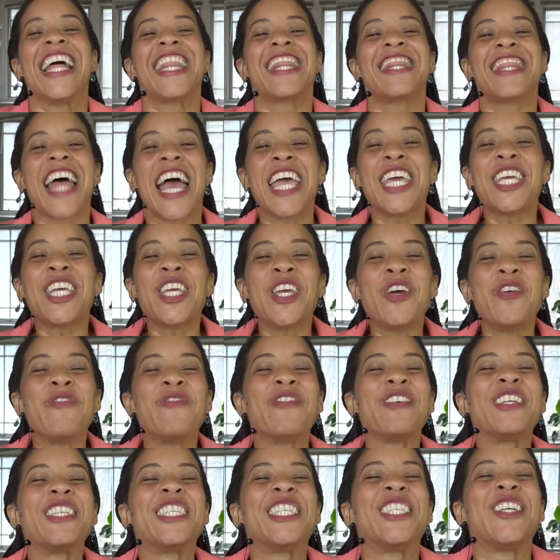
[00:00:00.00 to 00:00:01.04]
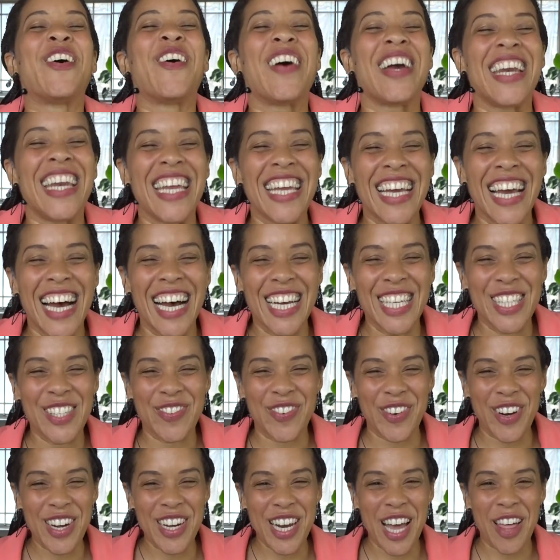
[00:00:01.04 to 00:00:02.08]
Thank you for joining us
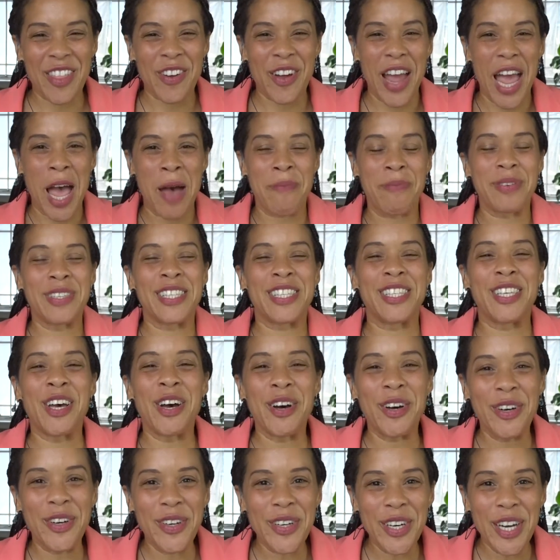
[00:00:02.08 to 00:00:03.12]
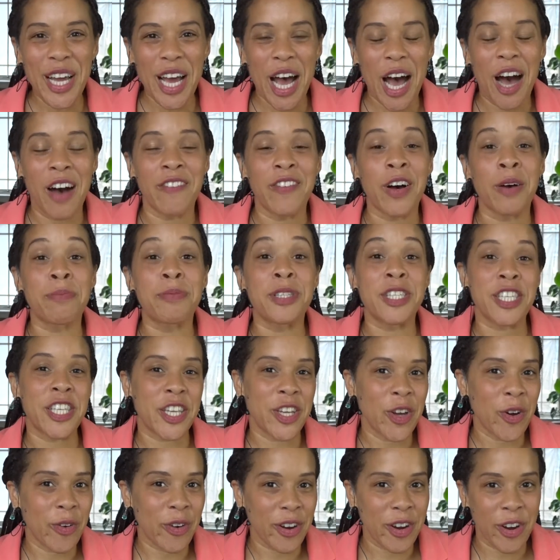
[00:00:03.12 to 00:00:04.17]
for another episode of
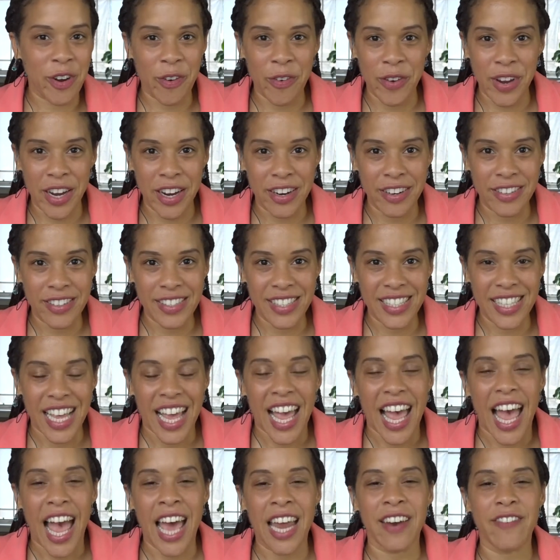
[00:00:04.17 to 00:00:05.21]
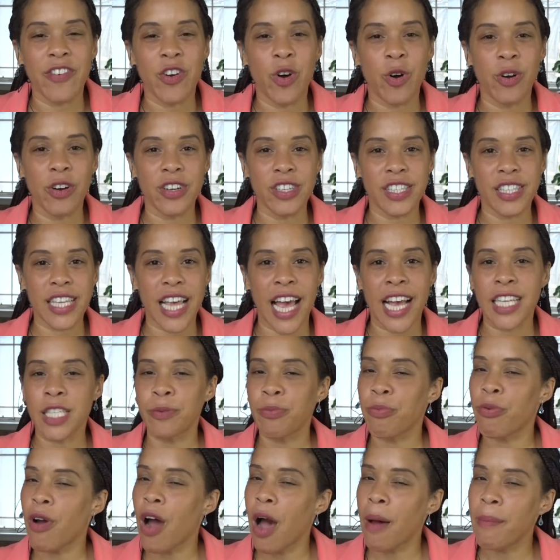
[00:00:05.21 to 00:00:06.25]
Obscure Careers. And of course, as
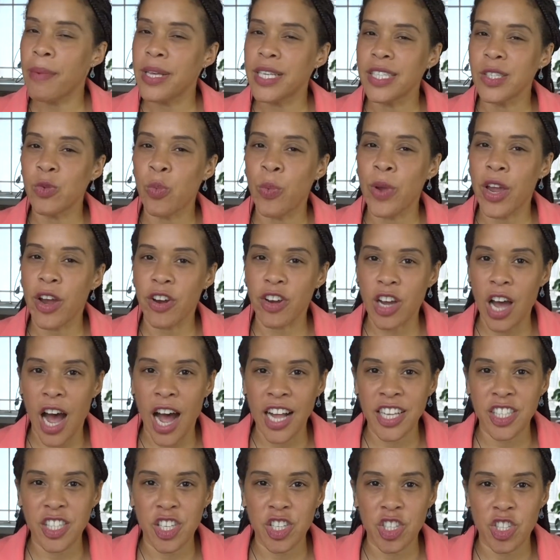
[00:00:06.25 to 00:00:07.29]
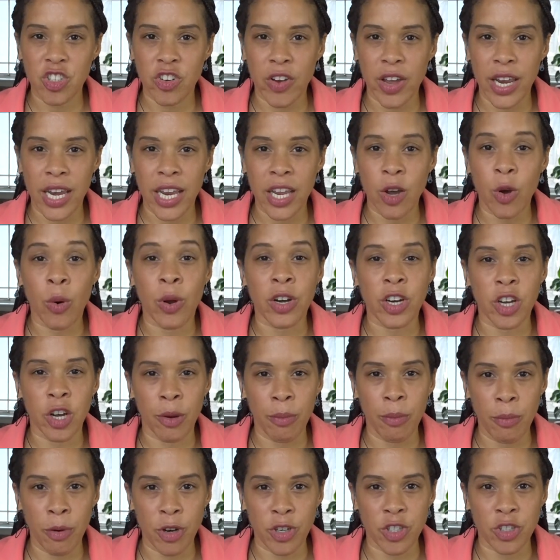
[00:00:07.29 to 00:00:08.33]
promised, we are concentrating on
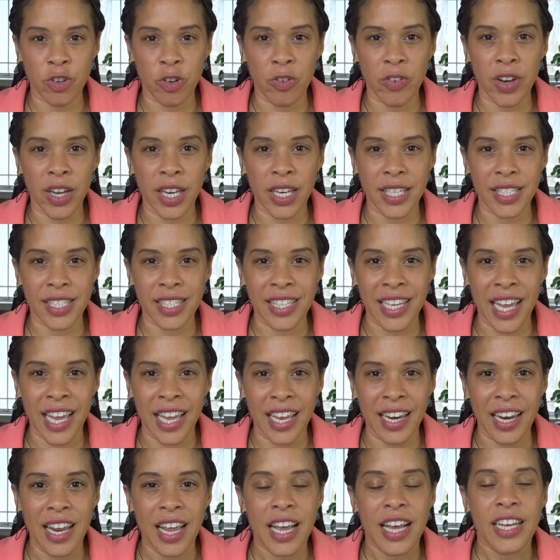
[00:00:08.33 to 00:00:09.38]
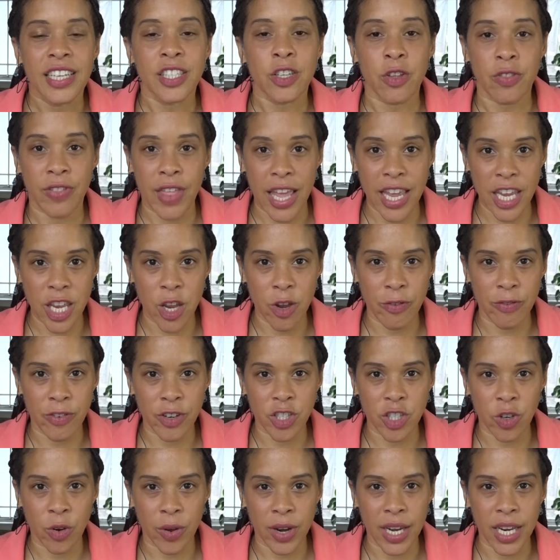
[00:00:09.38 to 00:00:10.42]
commercial real estate. So thank you for
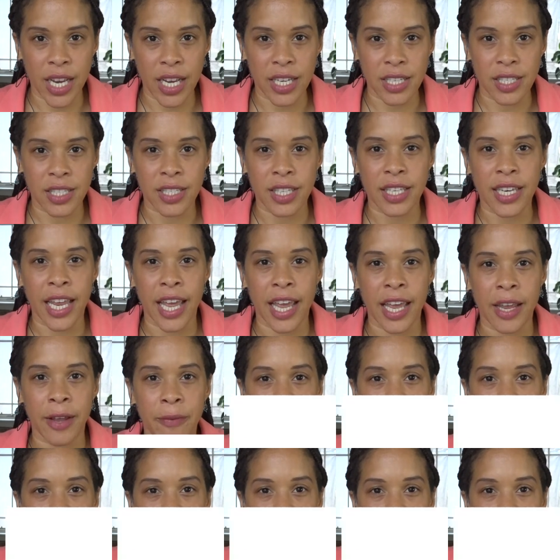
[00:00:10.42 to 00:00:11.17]
joining us today.